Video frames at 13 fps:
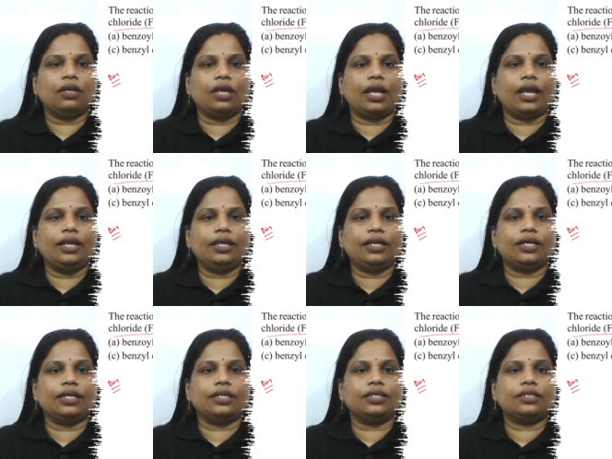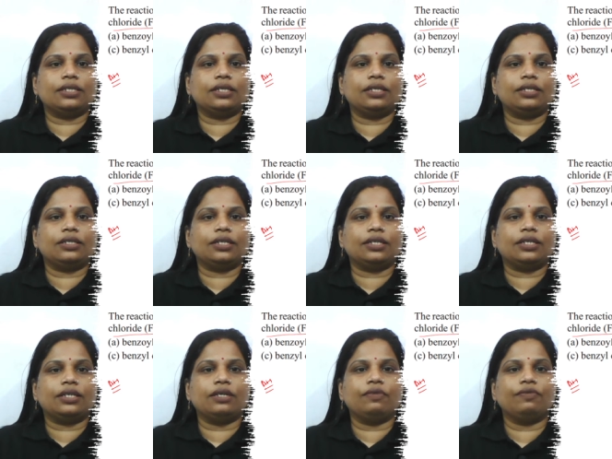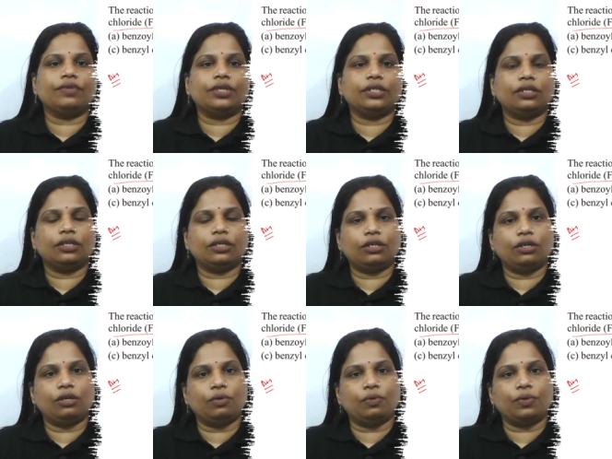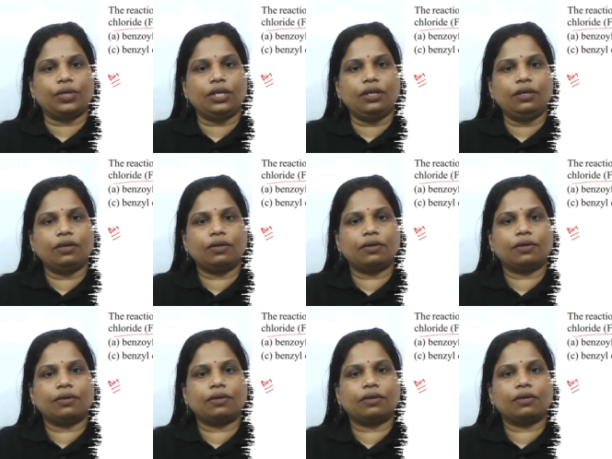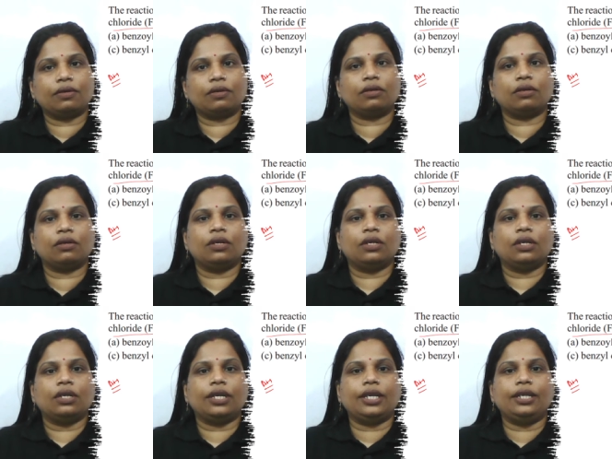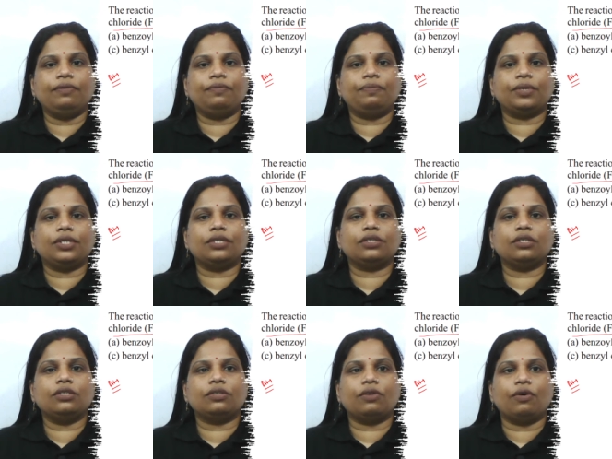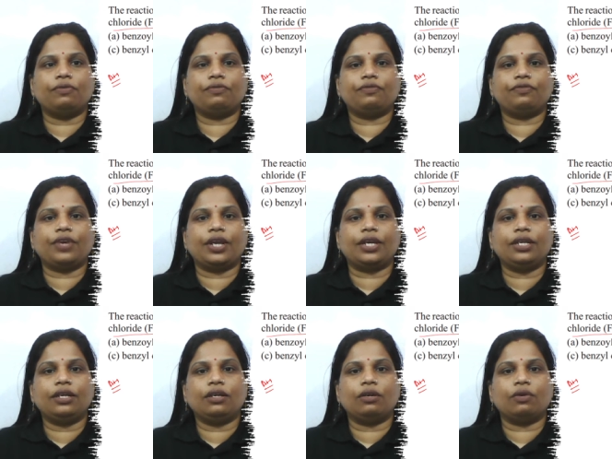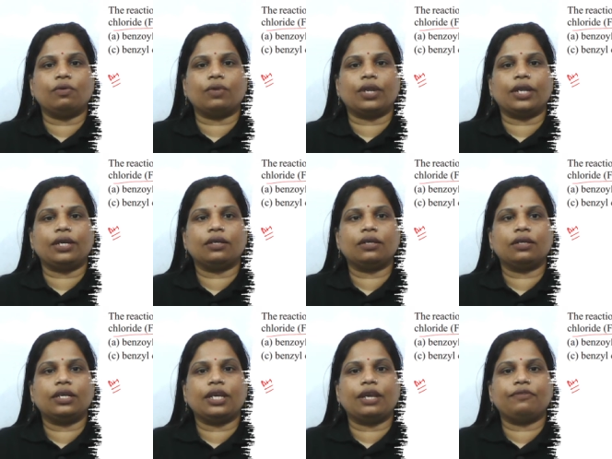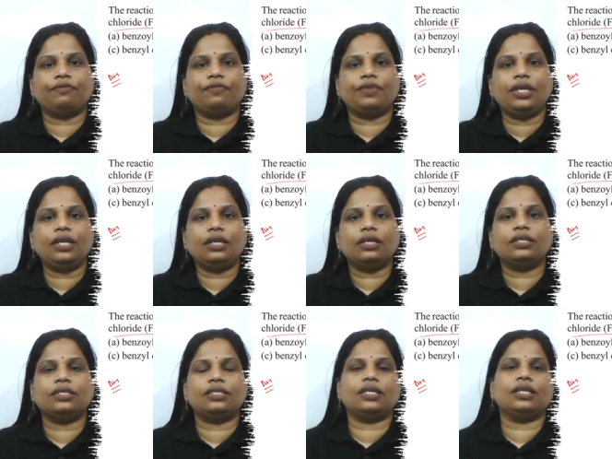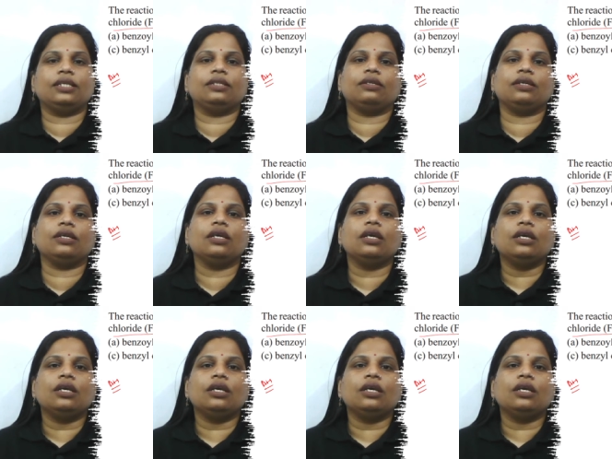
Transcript: and it is treated with chlorine in presence of ferric chloride Fe Cl3.